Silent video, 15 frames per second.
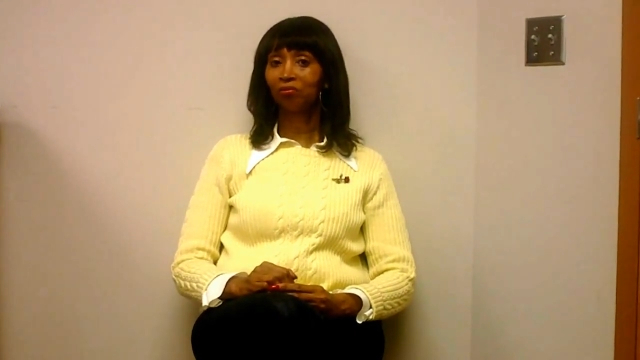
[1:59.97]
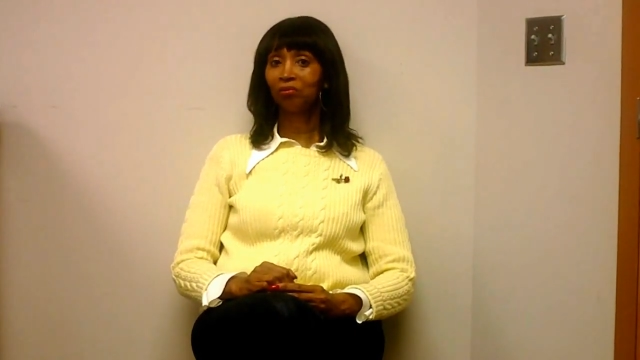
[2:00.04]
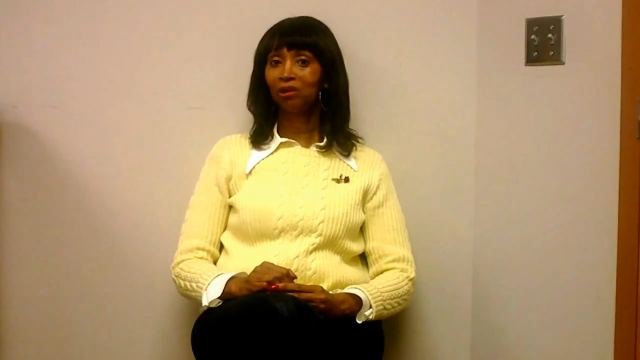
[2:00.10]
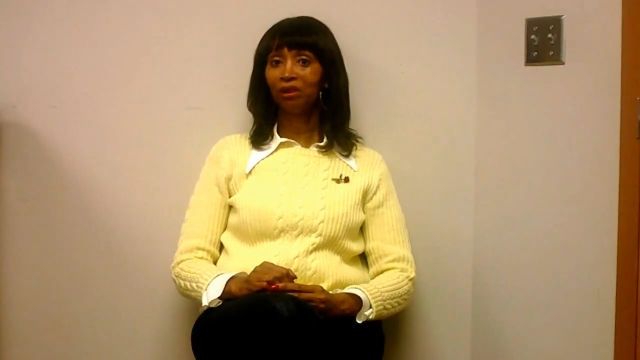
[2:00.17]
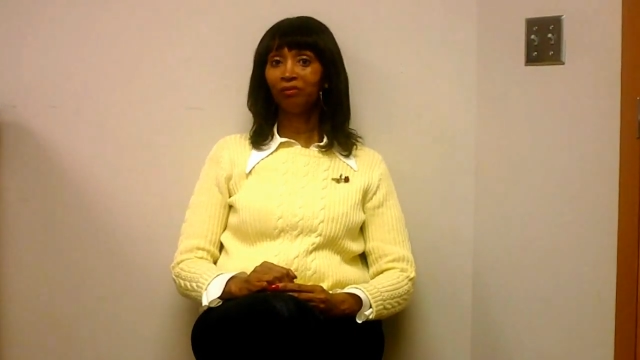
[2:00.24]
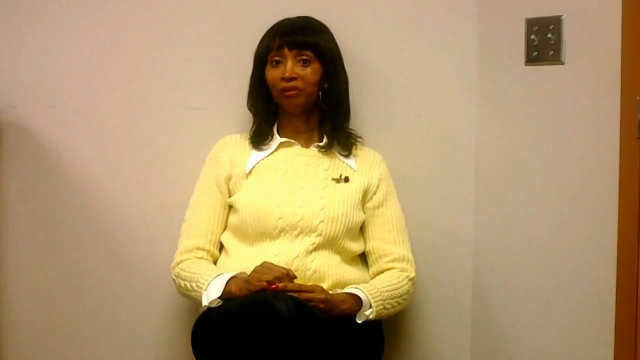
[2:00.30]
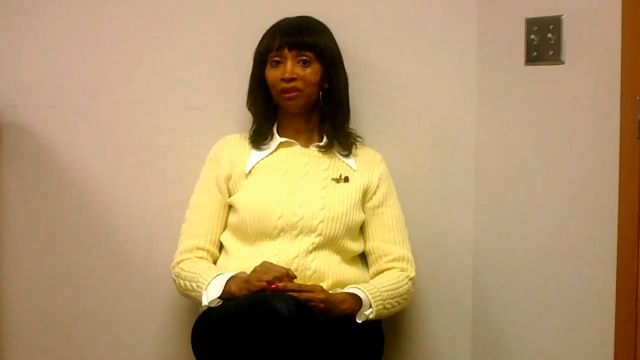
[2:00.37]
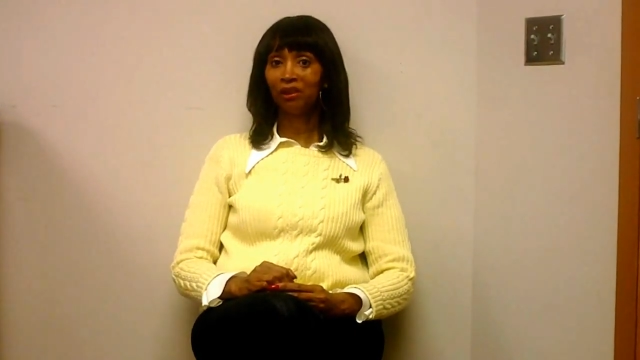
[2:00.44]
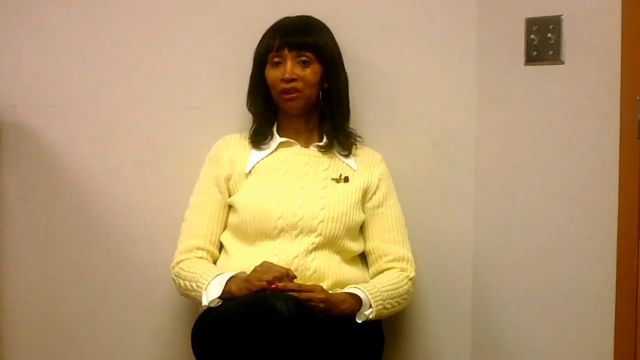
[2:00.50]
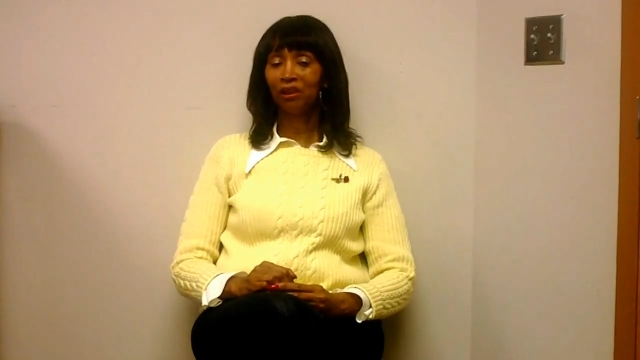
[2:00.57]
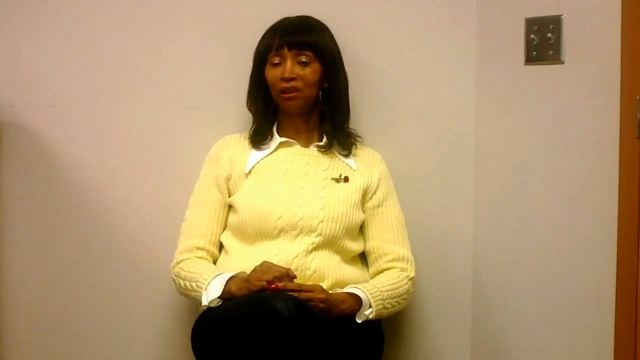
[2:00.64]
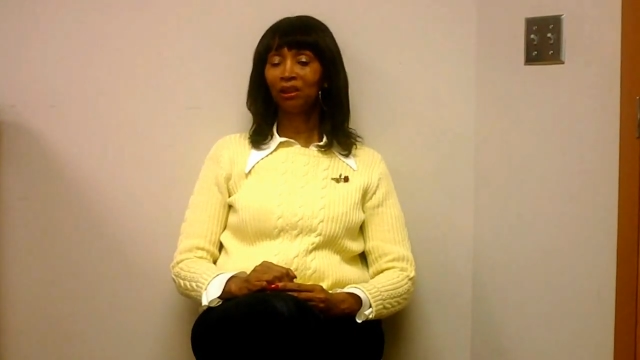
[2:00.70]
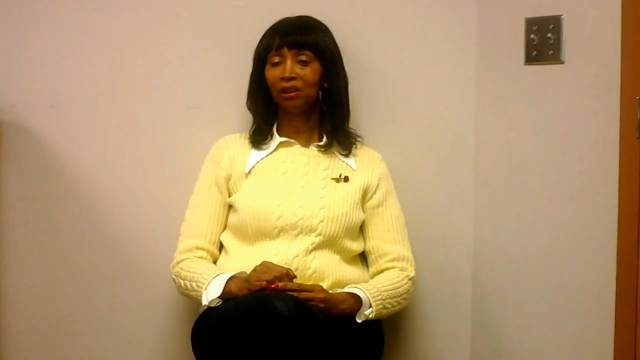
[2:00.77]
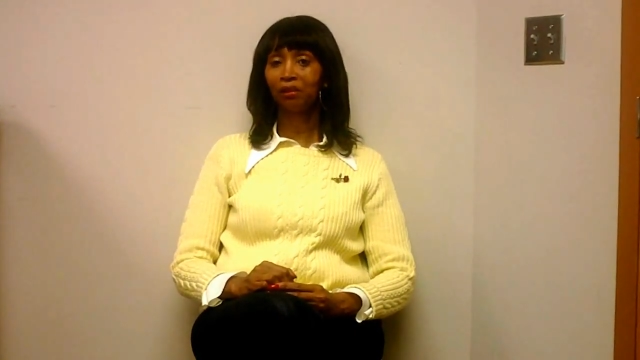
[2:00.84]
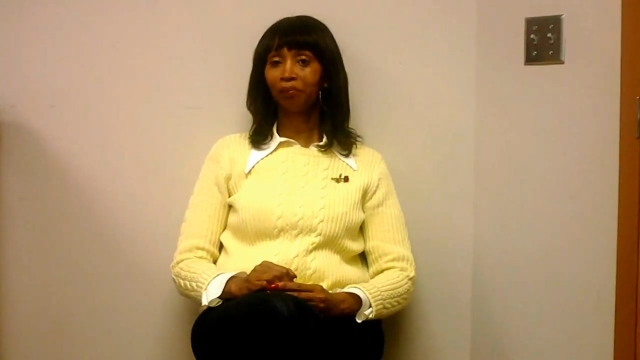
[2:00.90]
DVD
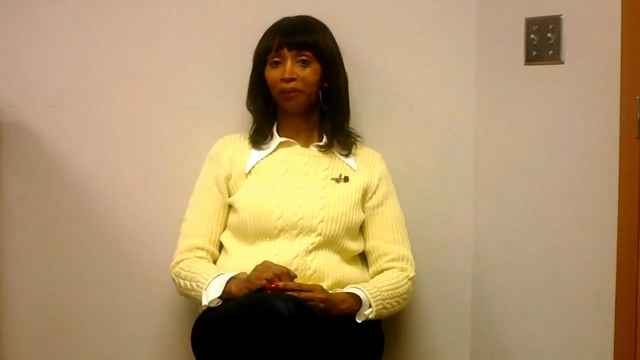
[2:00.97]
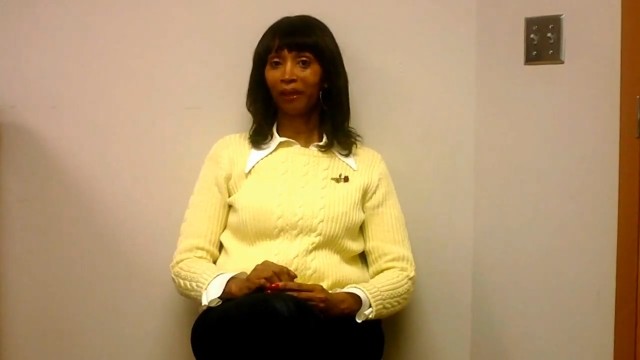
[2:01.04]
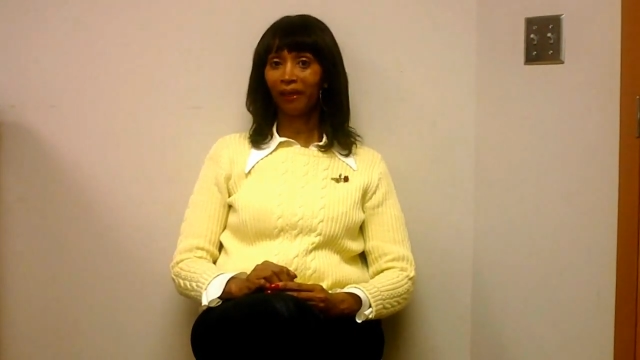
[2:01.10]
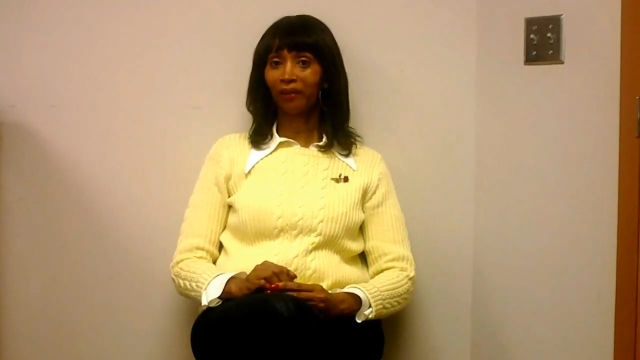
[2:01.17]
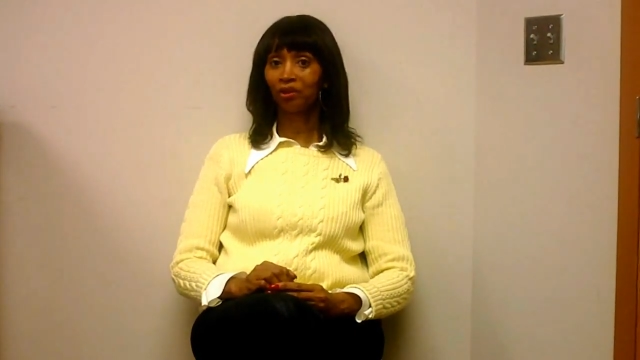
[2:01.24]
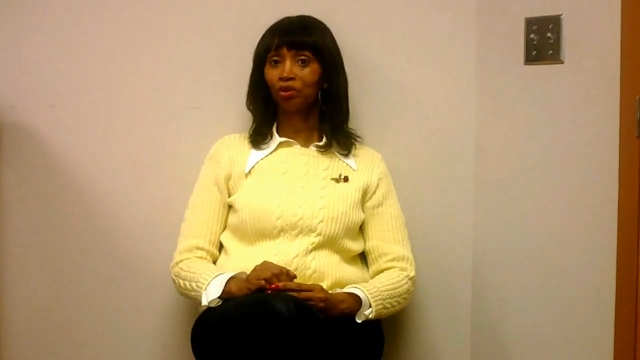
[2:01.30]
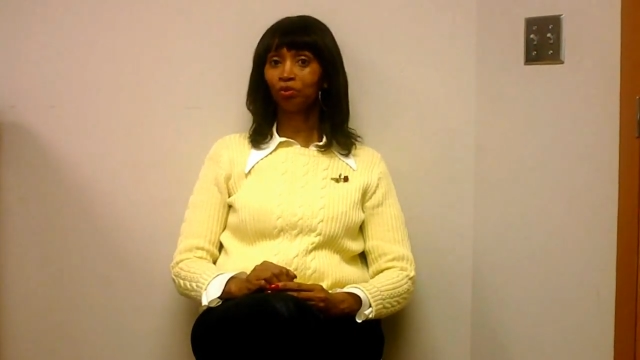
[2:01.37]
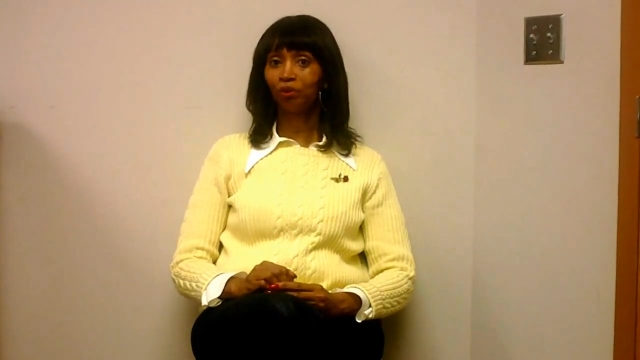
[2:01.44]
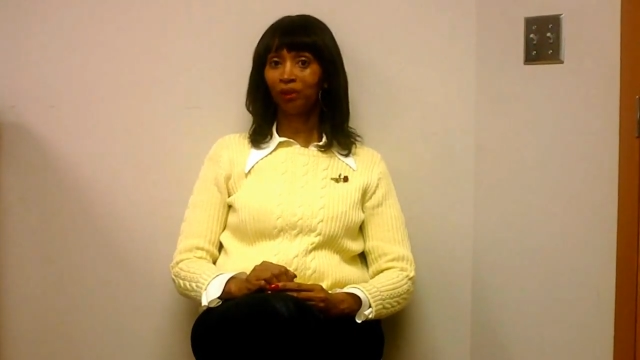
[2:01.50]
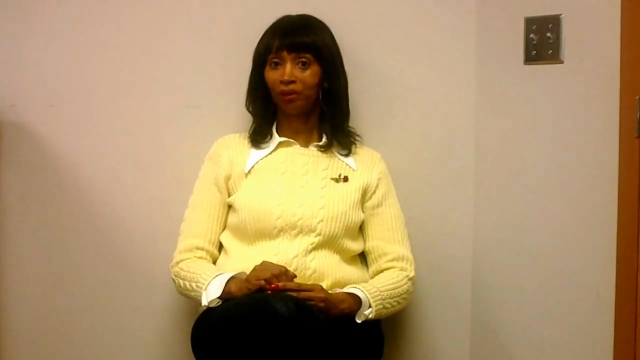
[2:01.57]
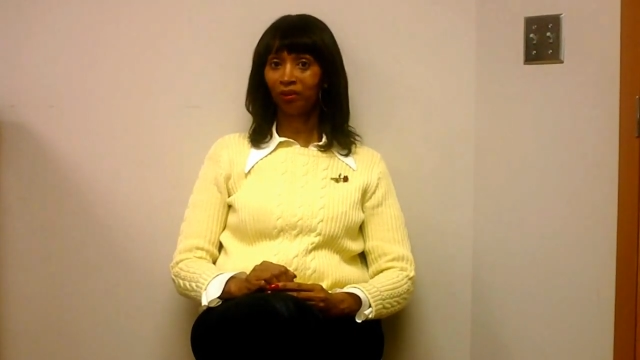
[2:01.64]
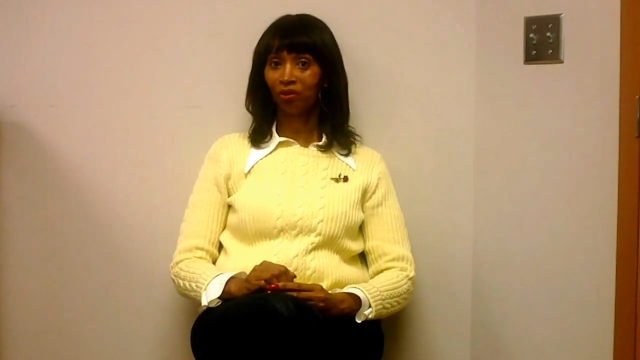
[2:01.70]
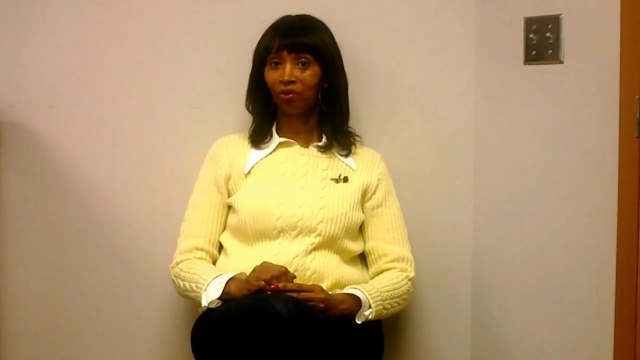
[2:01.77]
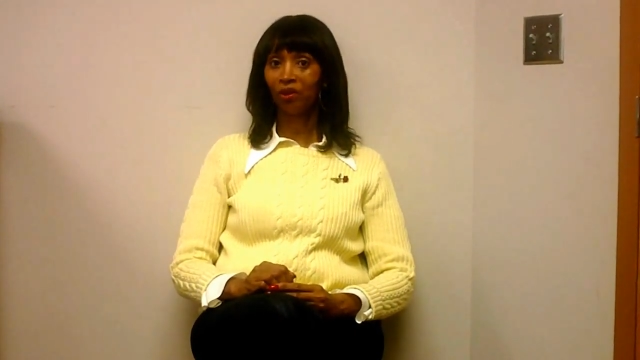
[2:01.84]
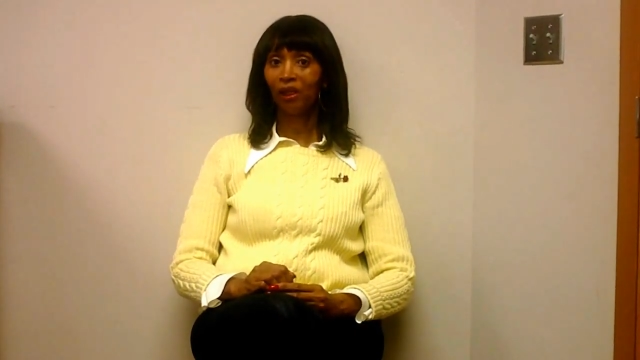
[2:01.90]
in a package with
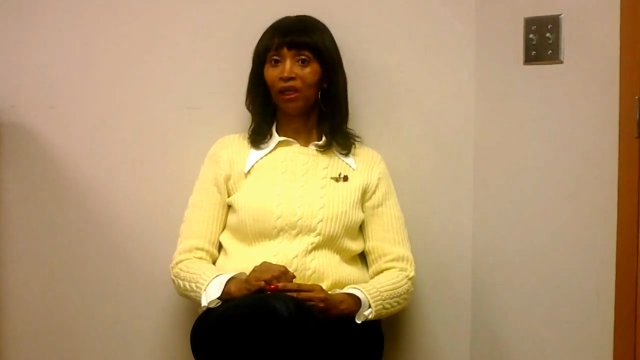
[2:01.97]
you.